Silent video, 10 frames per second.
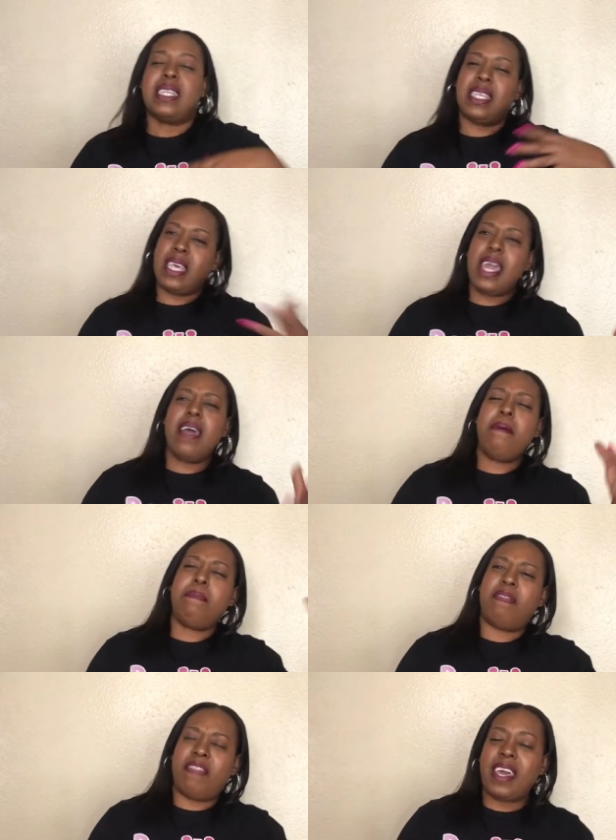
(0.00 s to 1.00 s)

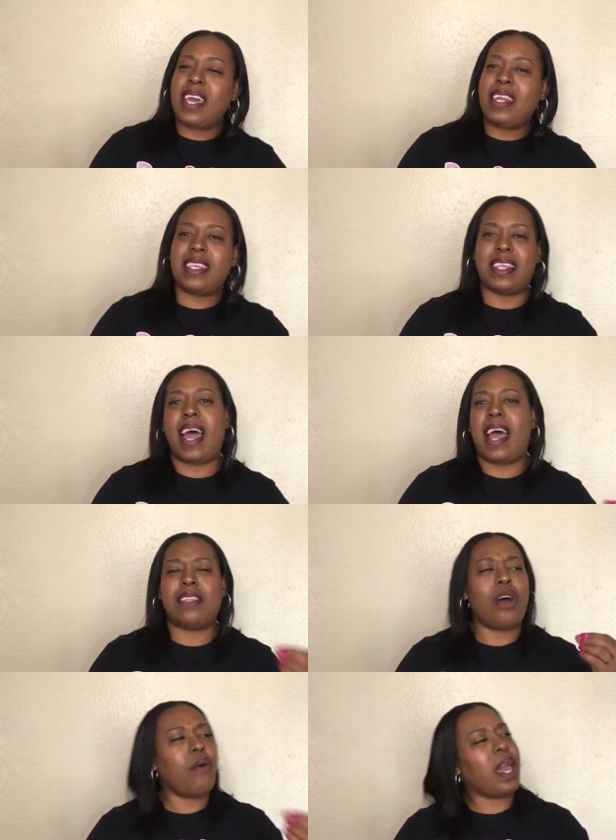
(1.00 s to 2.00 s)
tim then
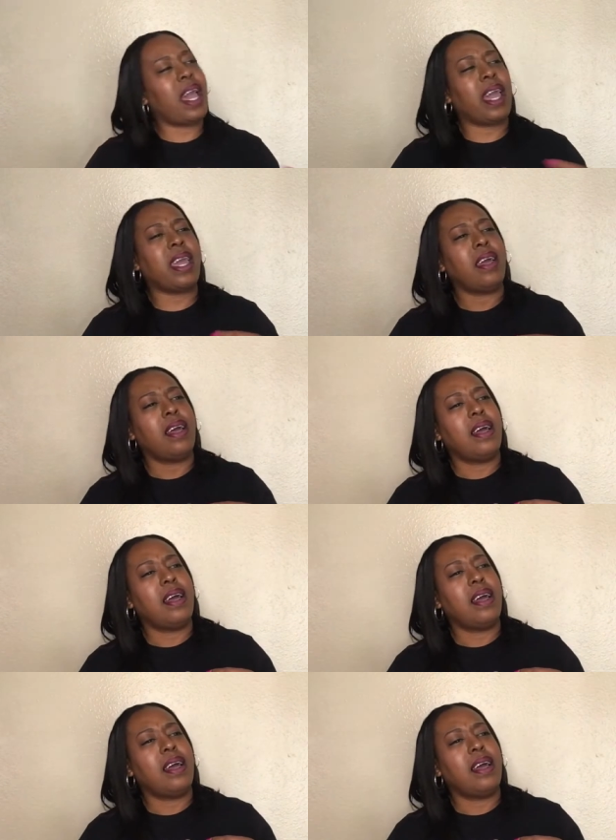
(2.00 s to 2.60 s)
decides okay